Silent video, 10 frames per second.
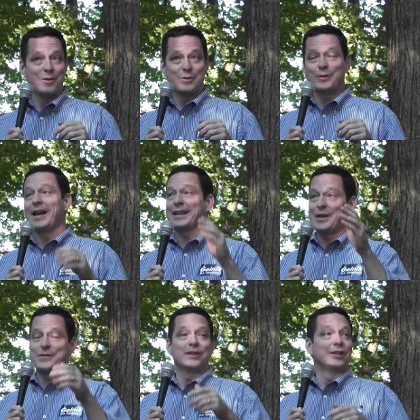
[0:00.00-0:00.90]
So that
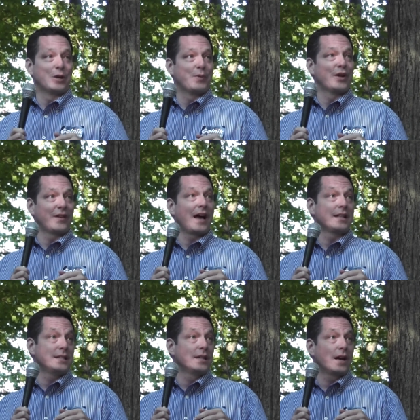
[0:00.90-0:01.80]
gives you a little bit of an
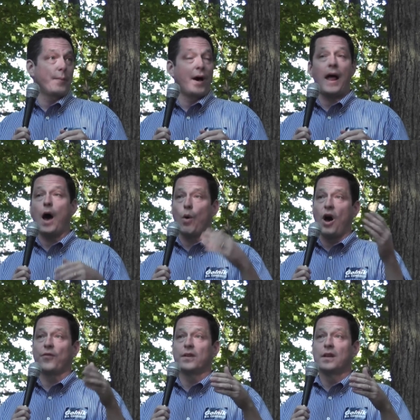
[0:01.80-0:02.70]
idea about how
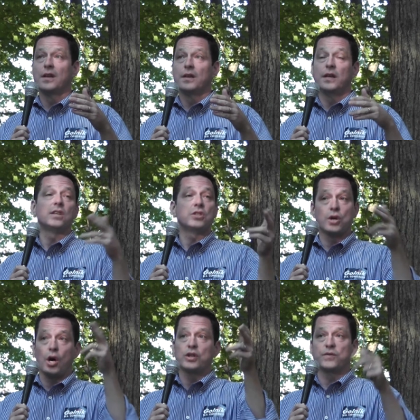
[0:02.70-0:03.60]
often Niki
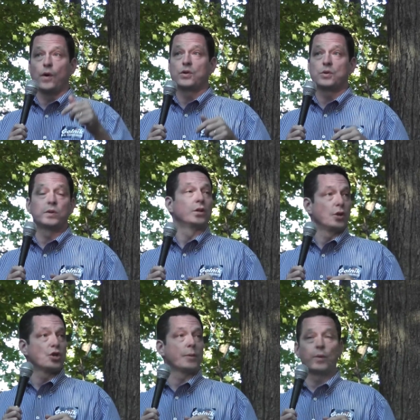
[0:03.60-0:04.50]
Tsongas votes with the
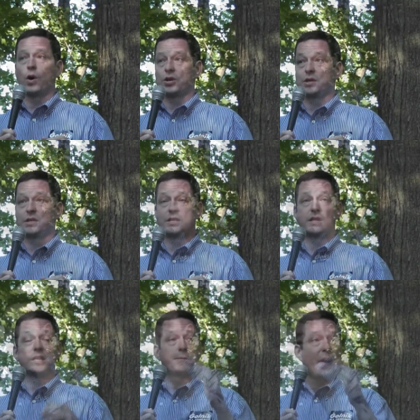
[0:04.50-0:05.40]
leadership in Washington, D C
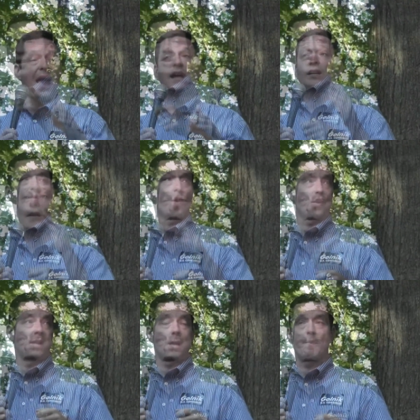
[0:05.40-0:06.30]
We're going to run a very
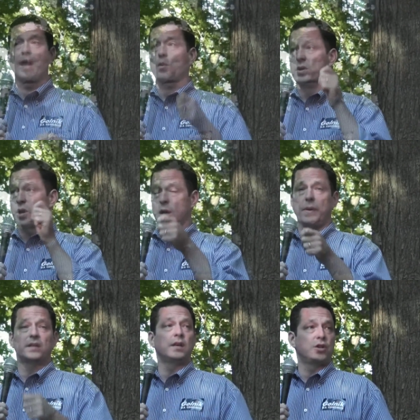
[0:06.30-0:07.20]
straightforward campaign. We're going to talk
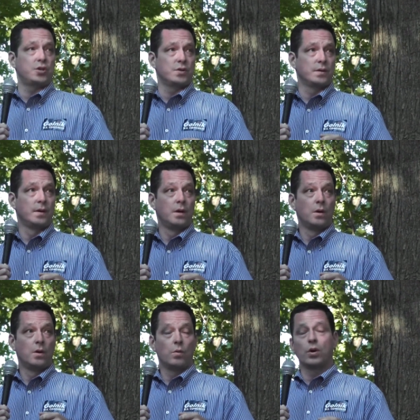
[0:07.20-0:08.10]
about the issues.
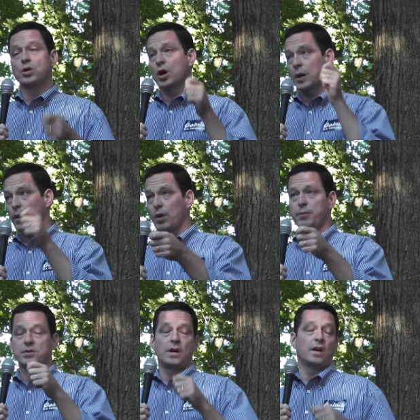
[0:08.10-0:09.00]
We're going to talk about
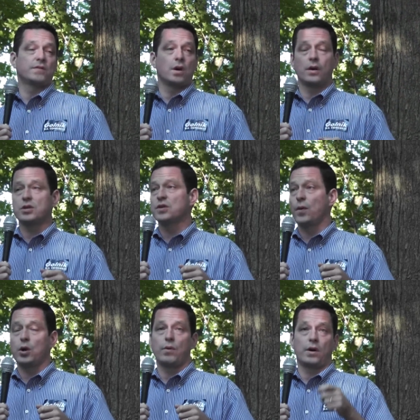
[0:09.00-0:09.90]
Representative Tsongas'
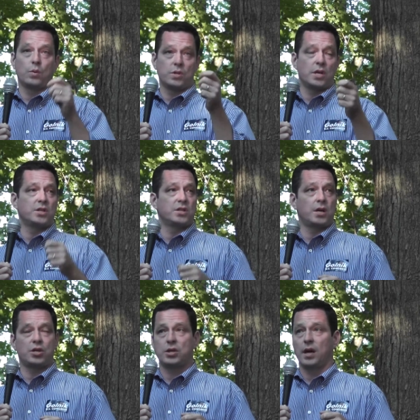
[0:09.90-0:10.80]
voting record, which I just
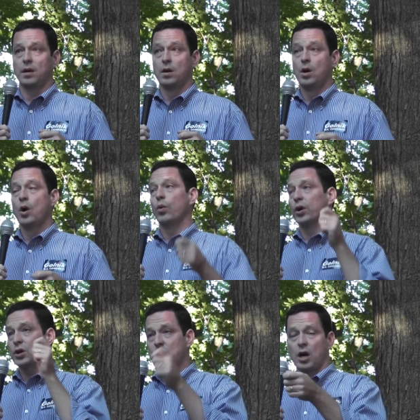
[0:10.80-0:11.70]
touched on. We're
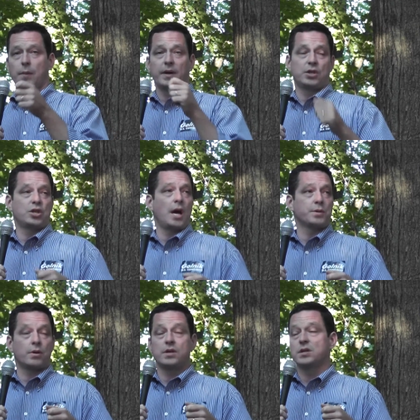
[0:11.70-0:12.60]
going to talk about the
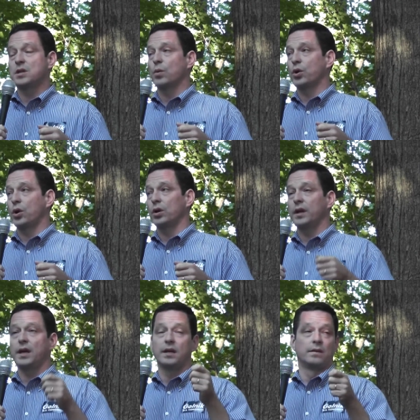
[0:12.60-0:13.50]
jobs crisis that we're
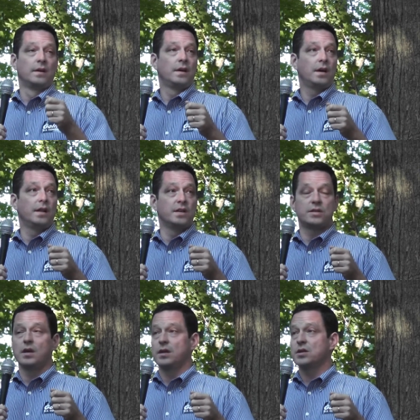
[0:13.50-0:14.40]
currently in in
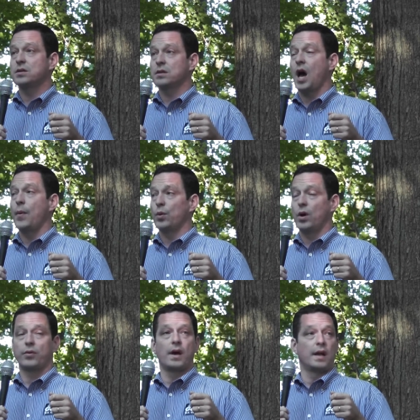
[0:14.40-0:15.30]
this, in this
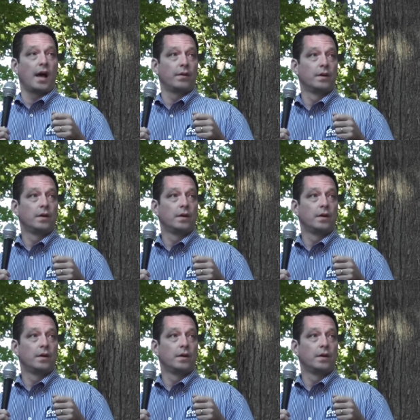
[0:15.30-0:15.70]
Commonwealth right now.